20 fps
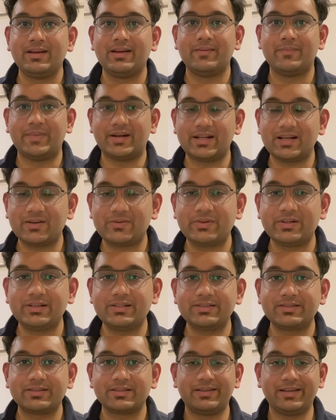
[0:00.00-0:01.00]

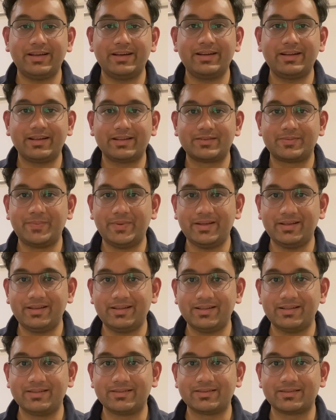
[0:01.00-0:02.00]
metaverse, their
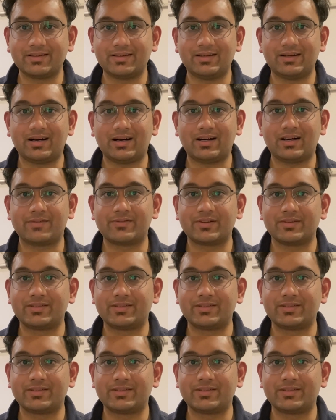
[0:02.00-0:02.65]
experience after